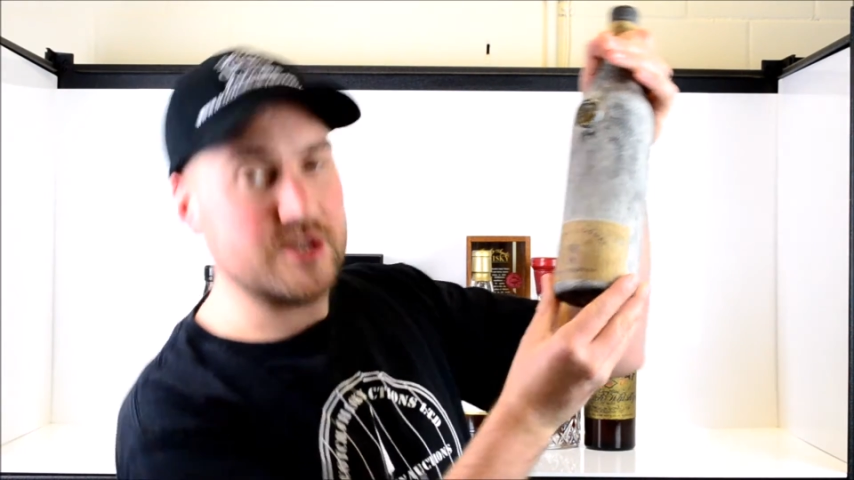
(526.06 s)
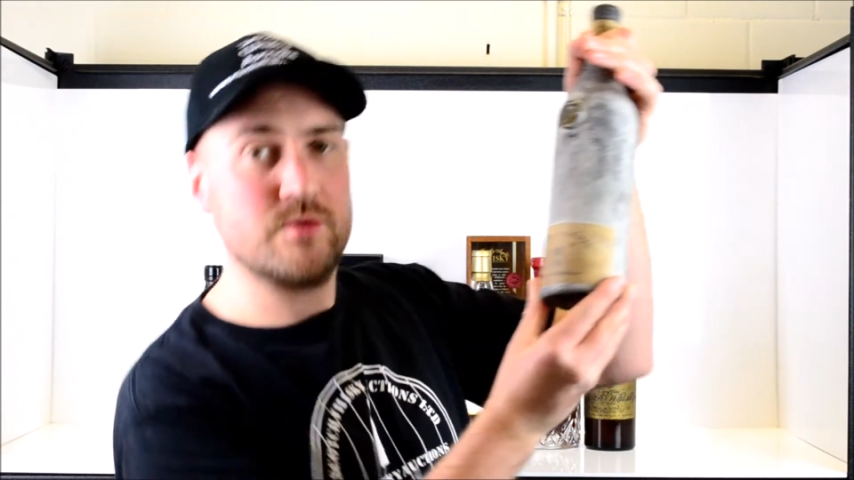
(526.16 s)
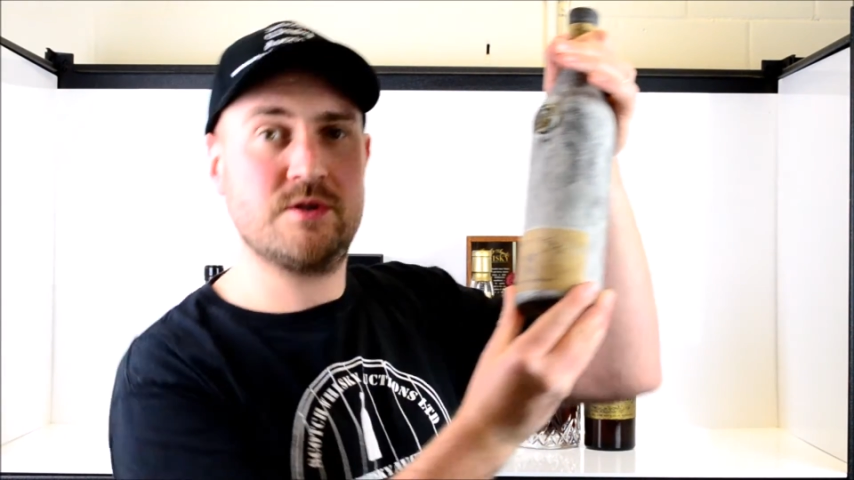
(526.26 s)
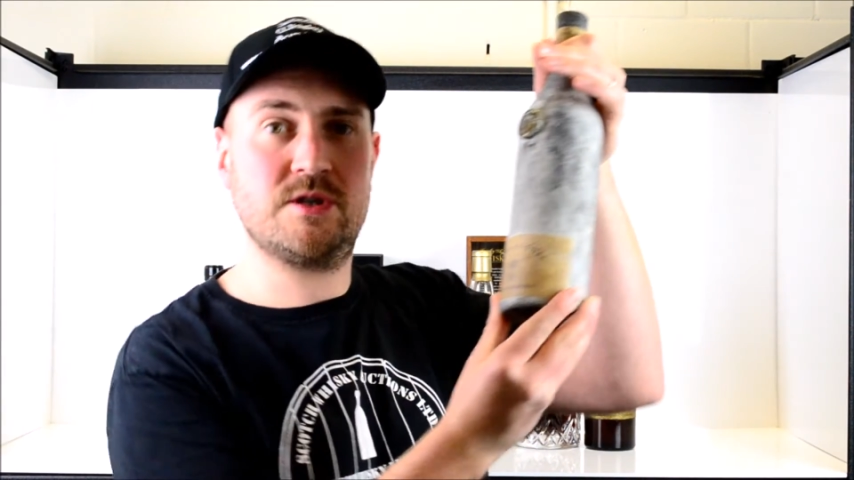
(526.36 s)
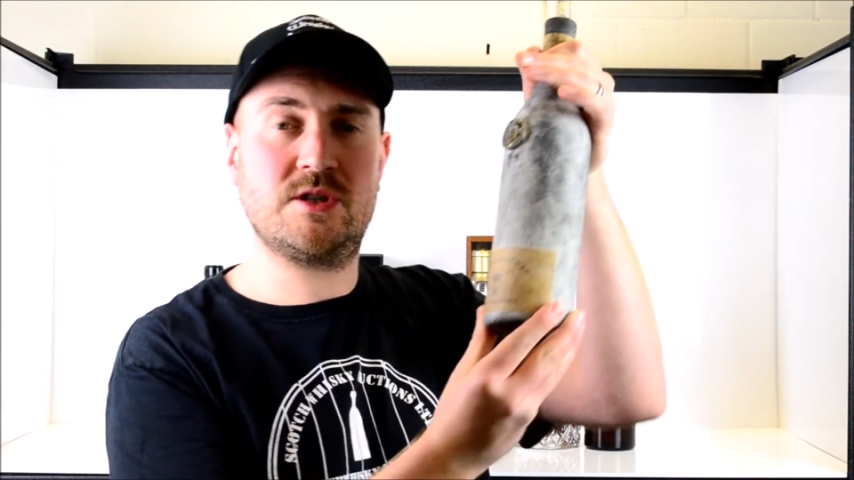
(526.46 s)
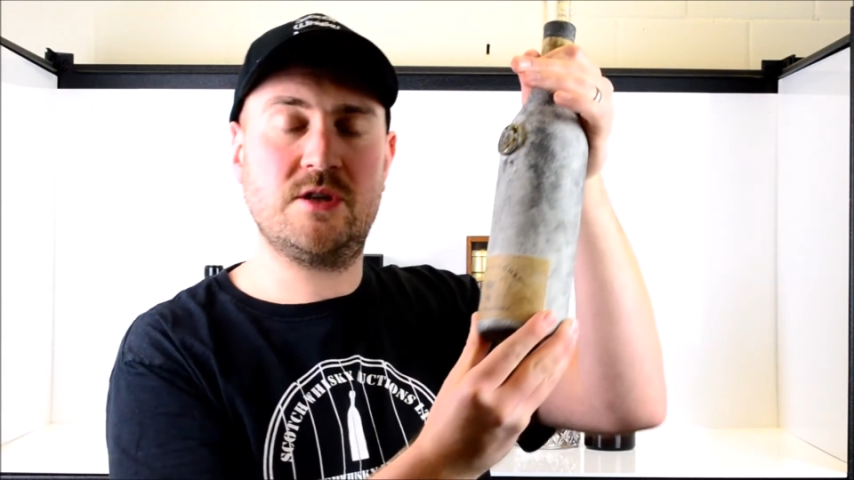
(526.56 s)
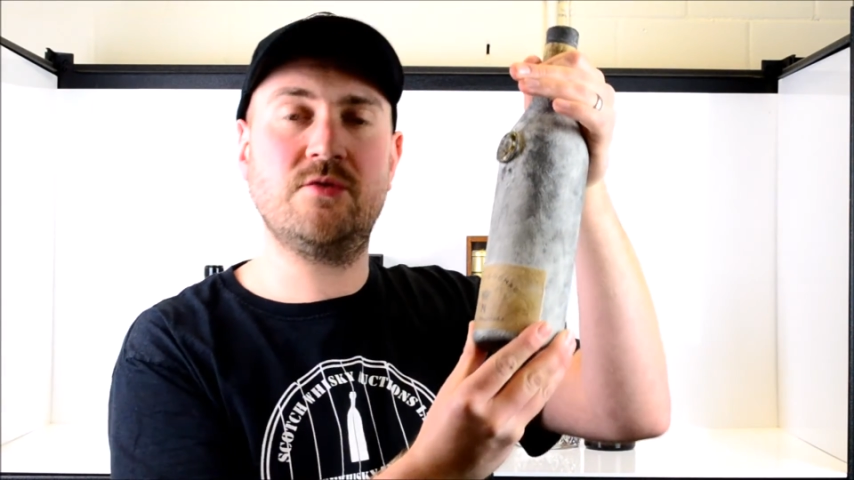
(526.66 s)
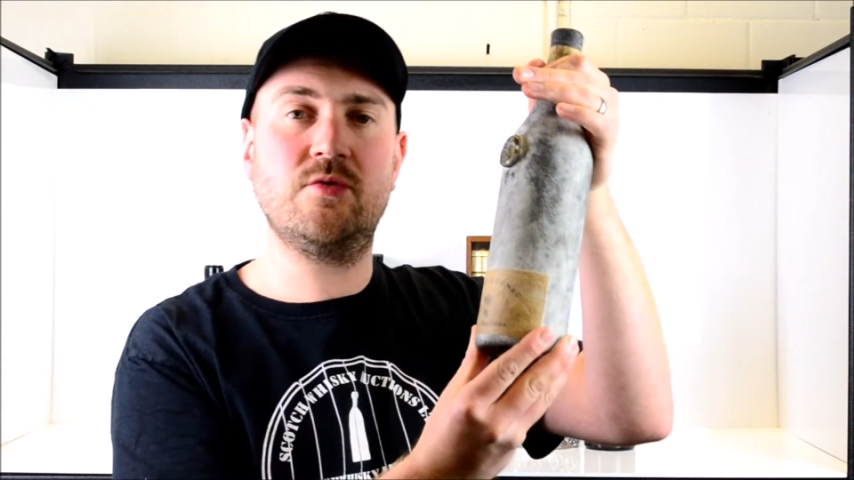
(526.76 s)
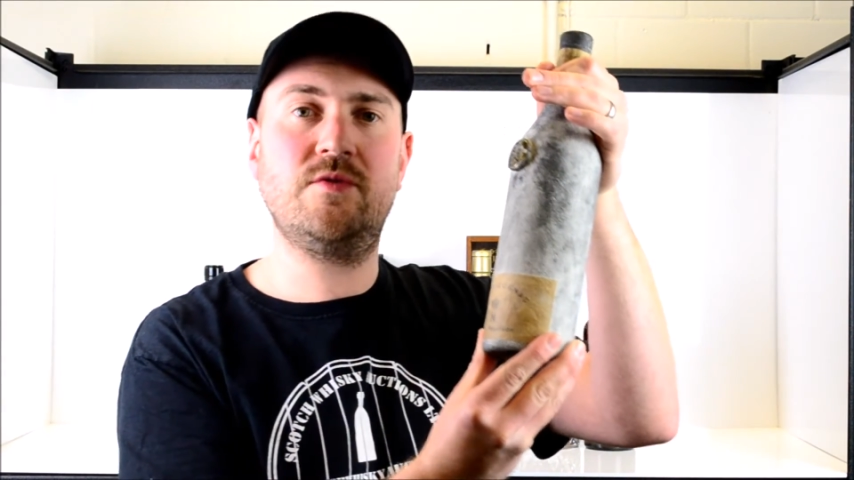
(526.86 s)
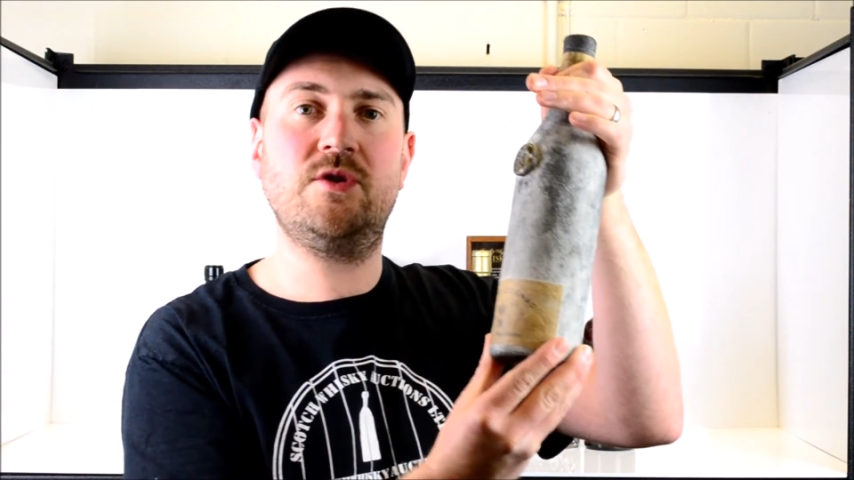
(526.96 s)
this was
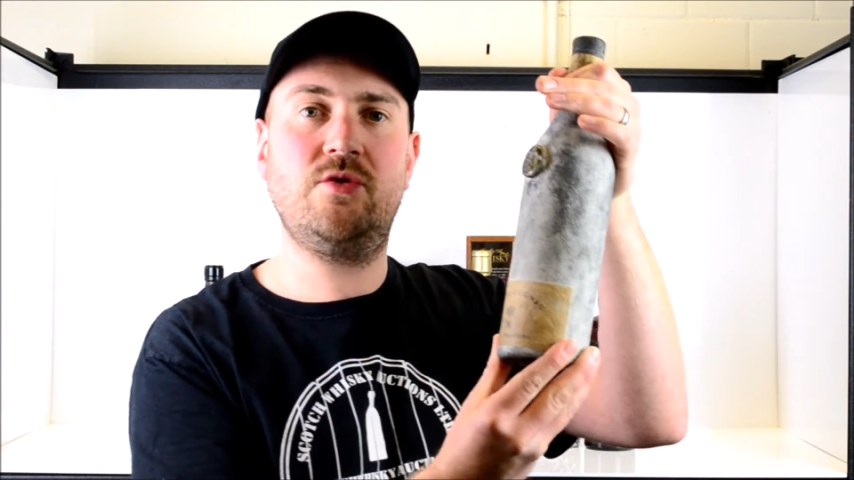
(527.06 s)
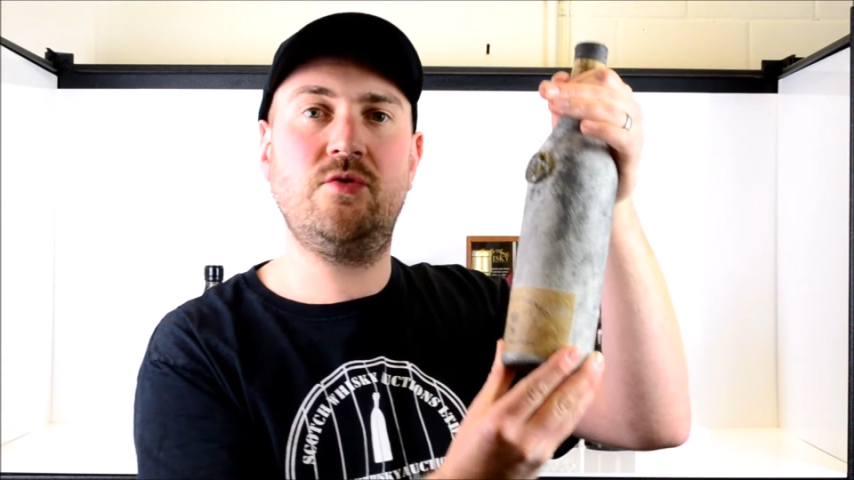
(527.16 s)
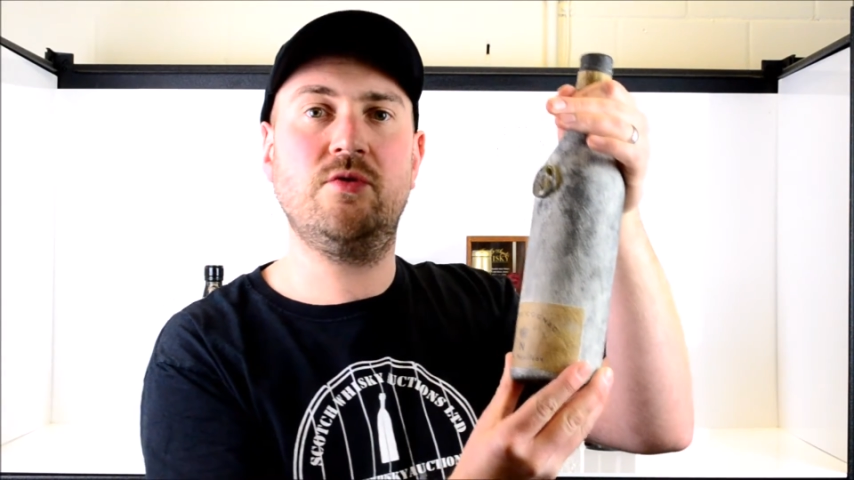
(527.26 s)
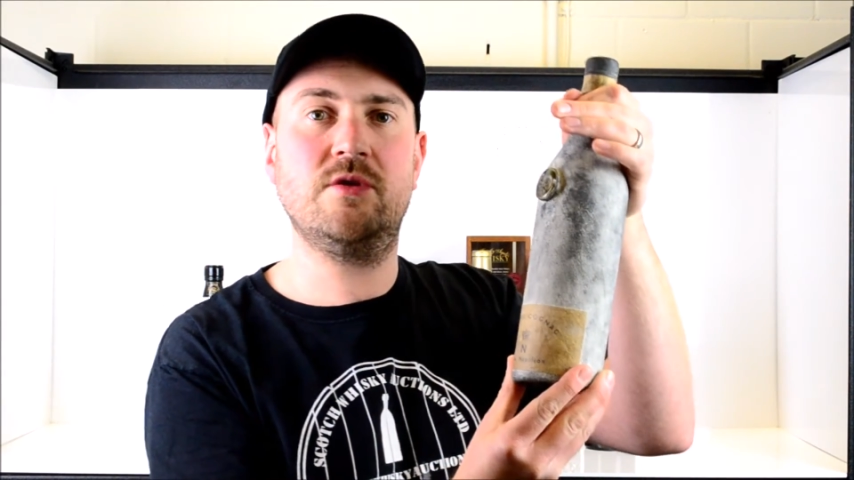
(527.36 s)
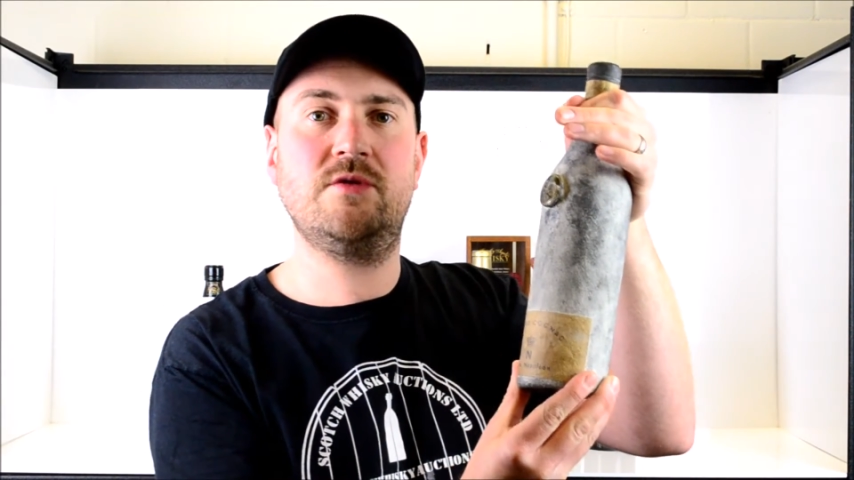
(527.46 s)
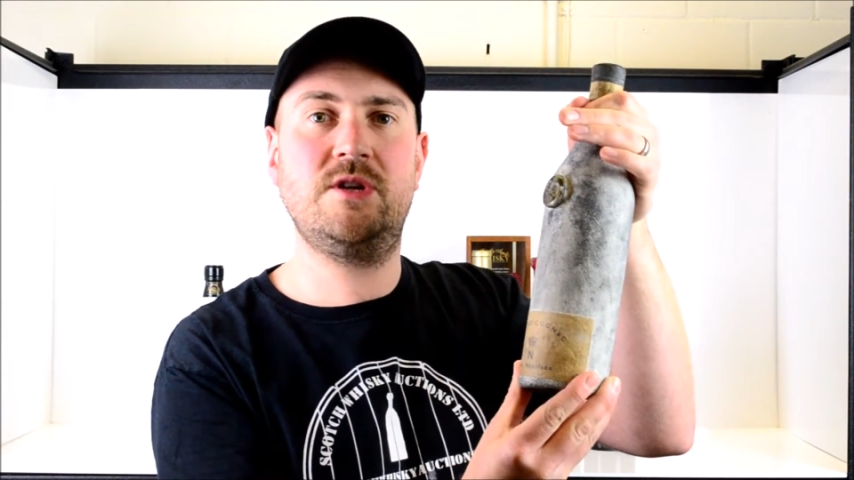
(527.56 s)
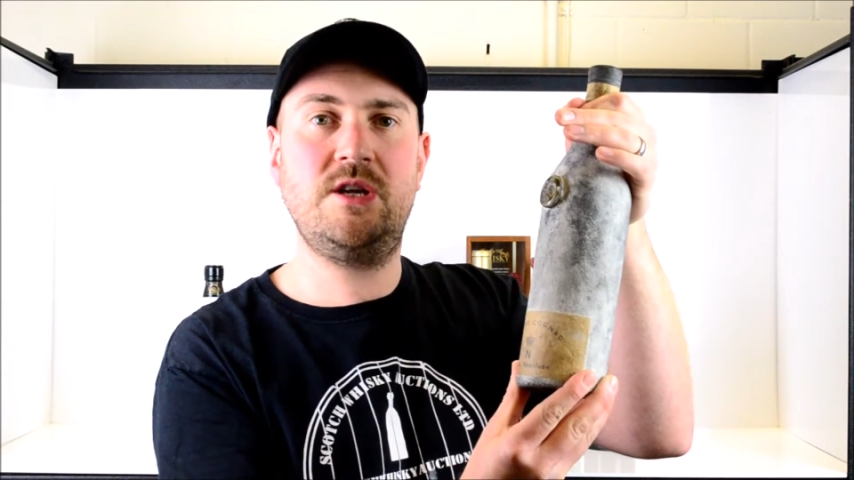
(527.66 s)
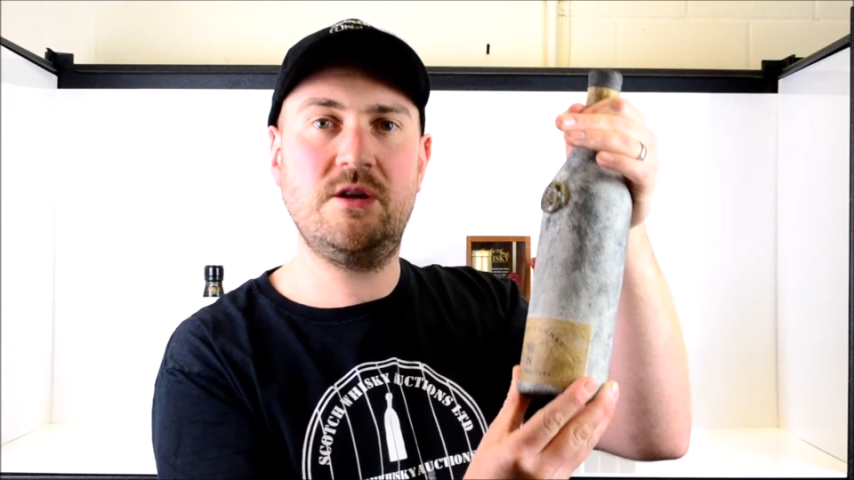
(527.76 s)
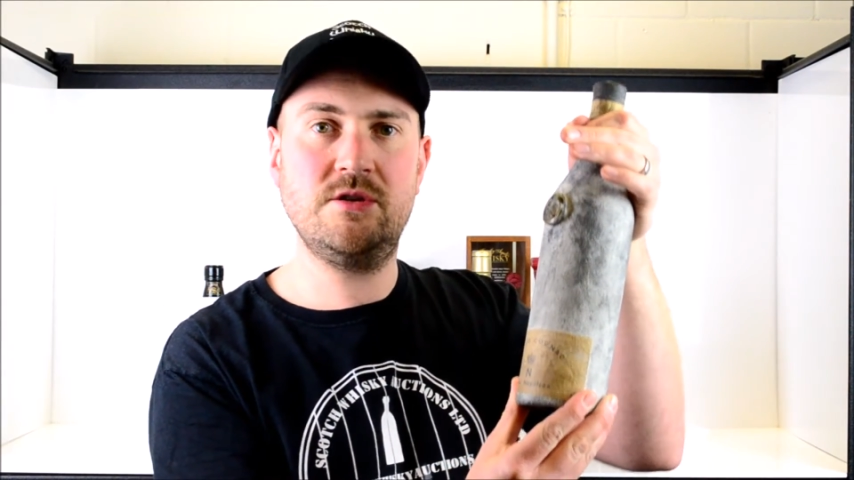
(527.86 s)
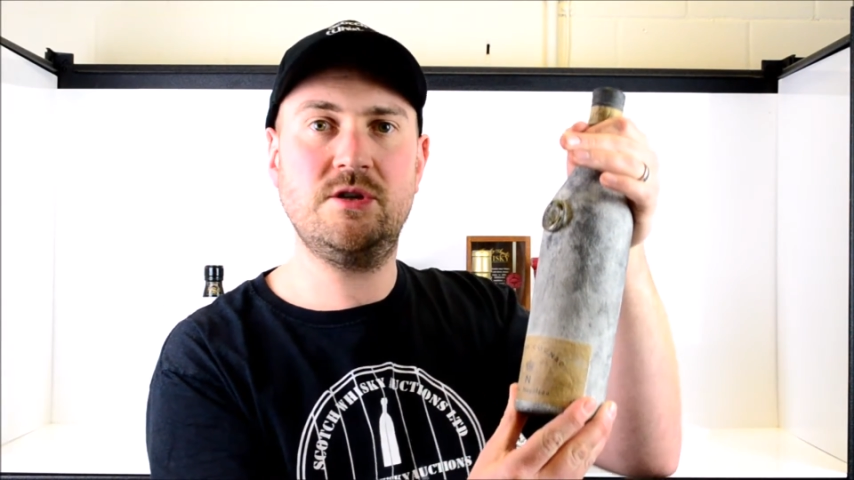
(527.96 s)
distilled over 200
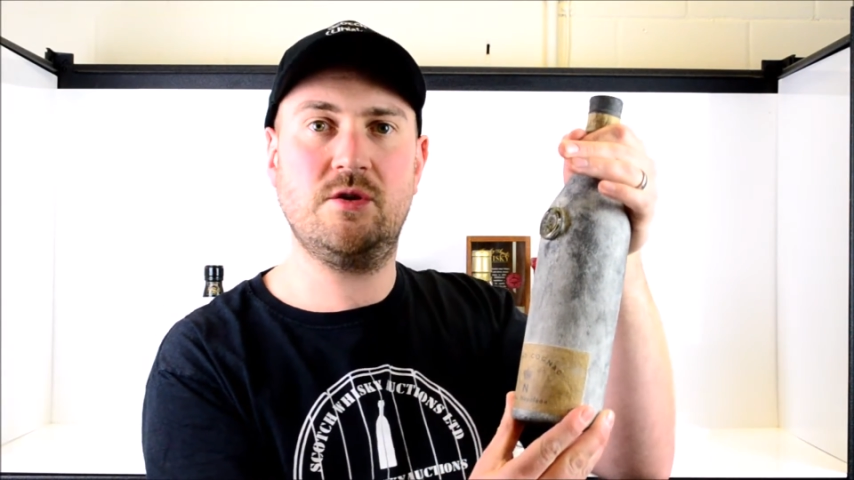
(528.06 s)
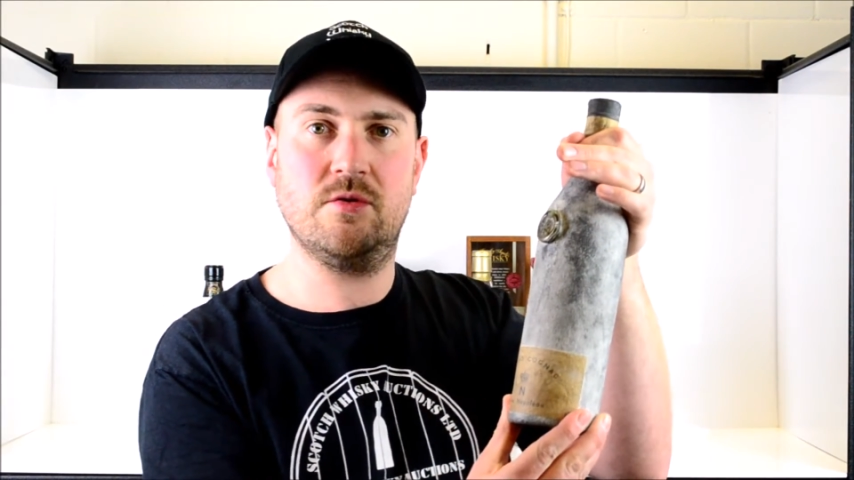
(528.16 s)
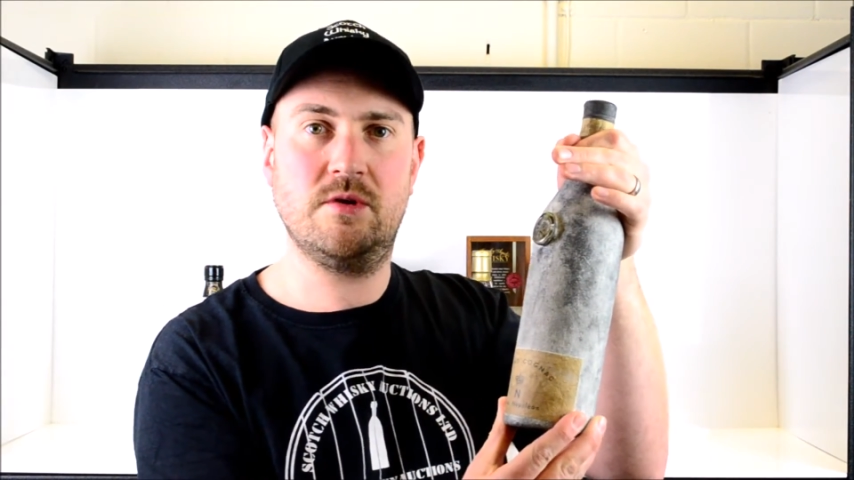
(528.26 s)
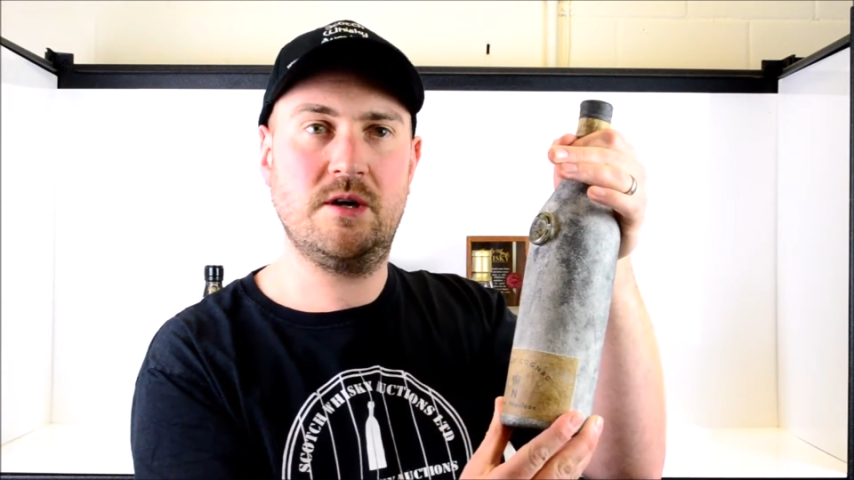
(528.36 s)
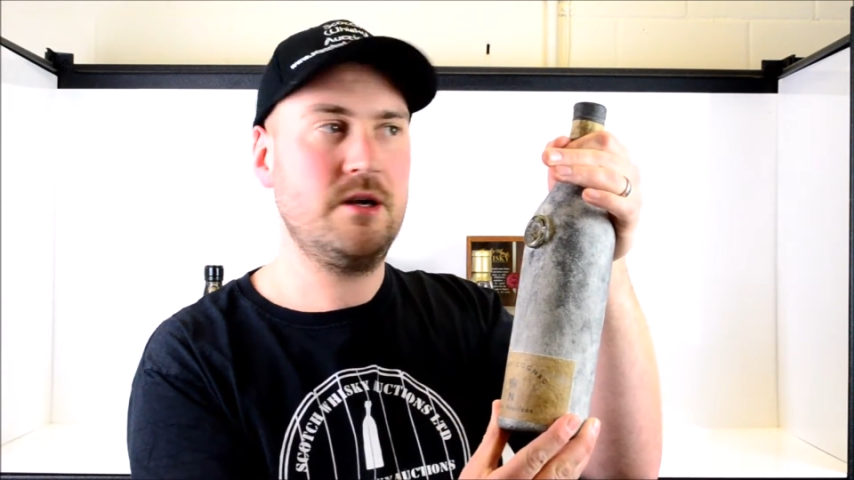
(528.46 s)
years ago.